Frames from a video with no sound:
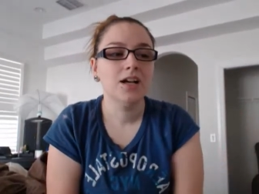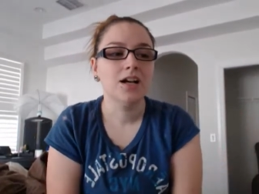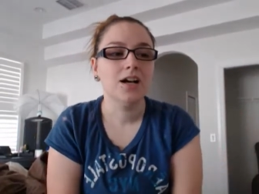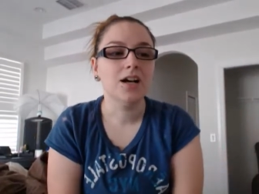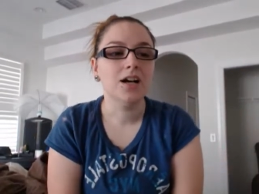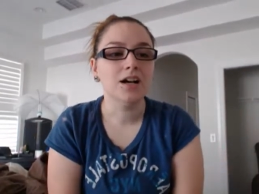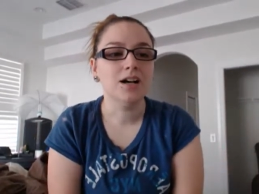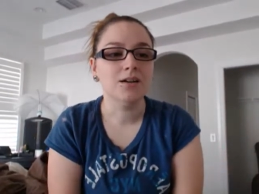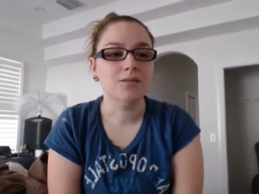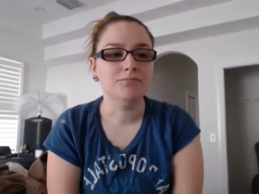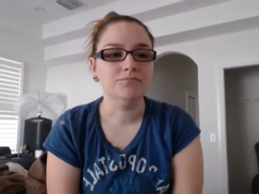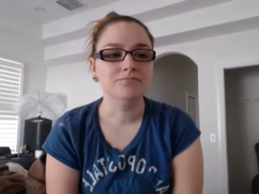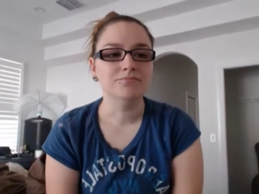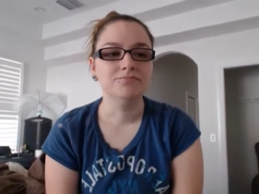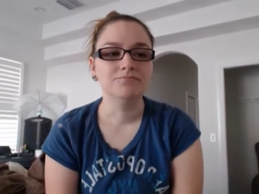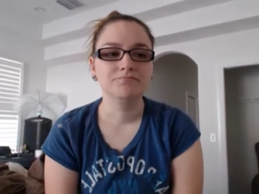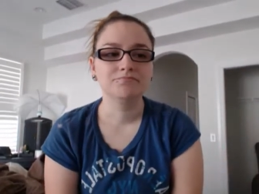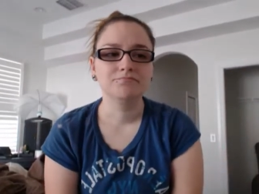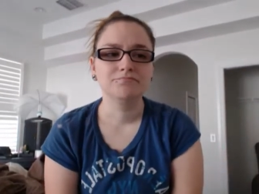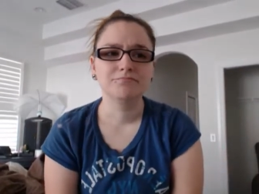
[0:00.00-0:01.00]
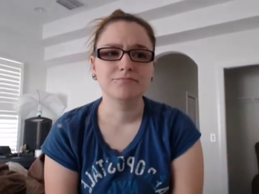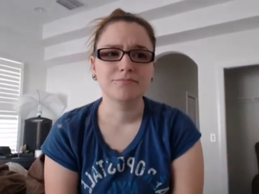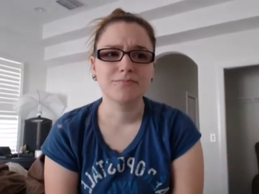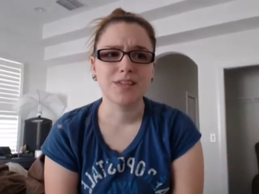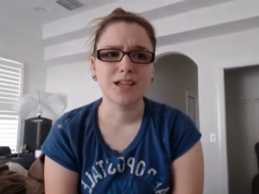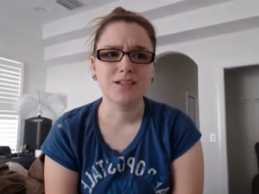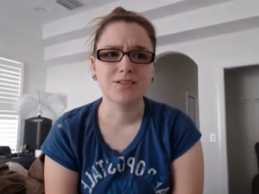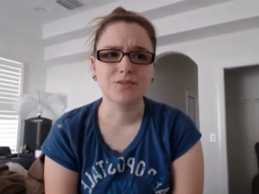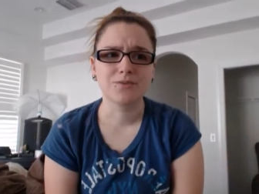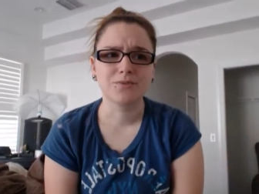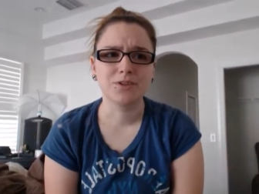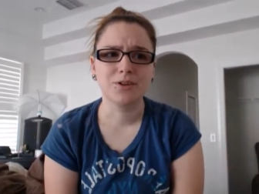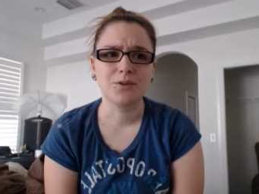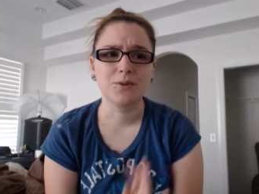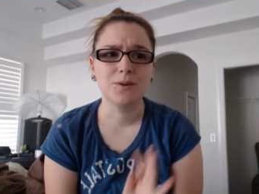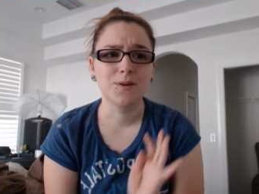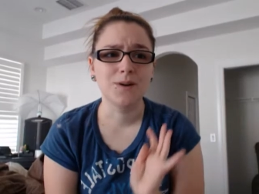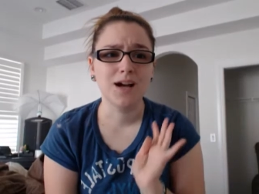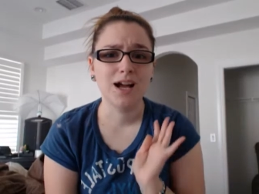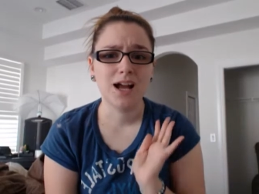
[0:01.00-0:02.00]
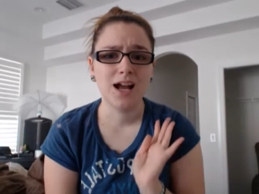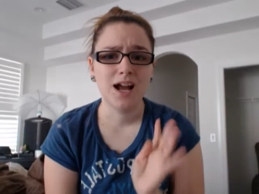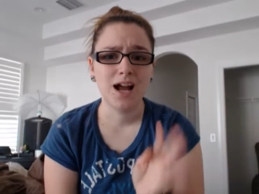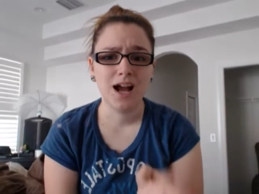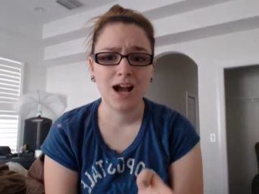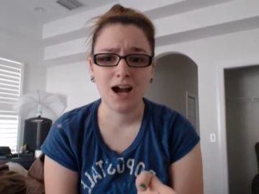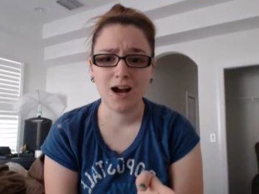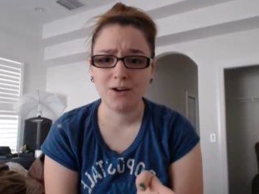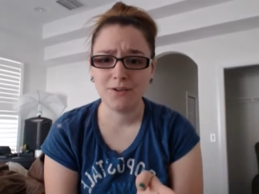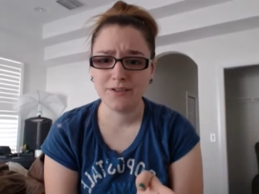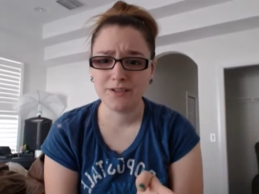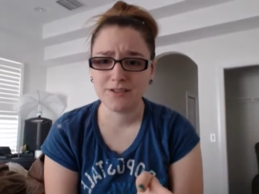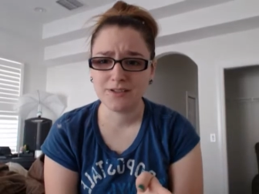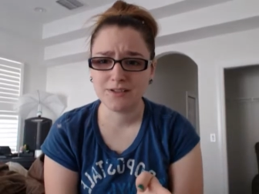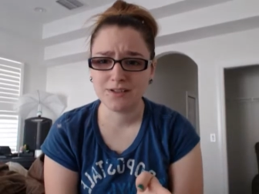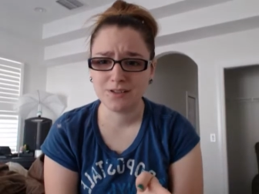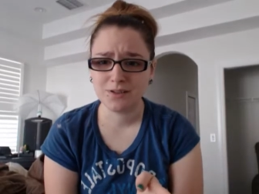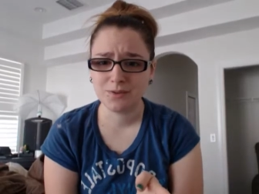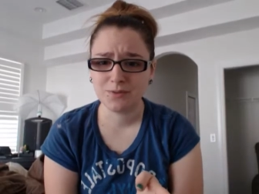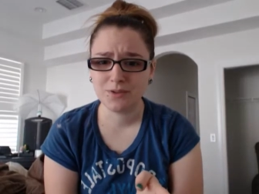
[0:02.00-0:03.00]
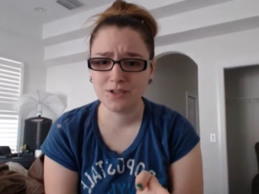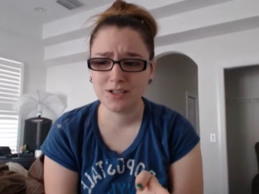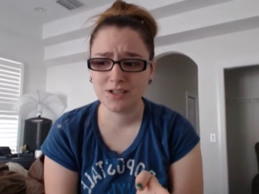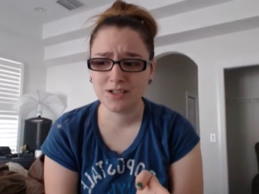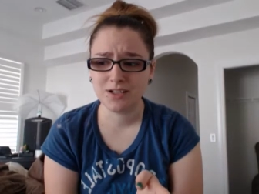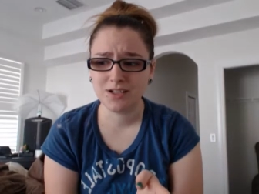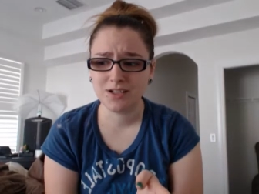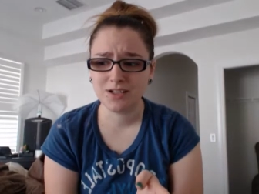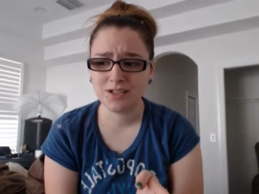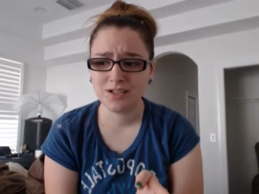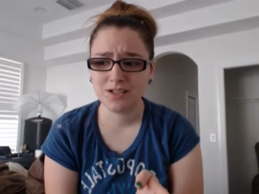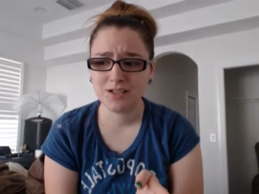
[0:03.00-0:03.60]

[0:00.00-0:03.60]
I don't know how that's going to work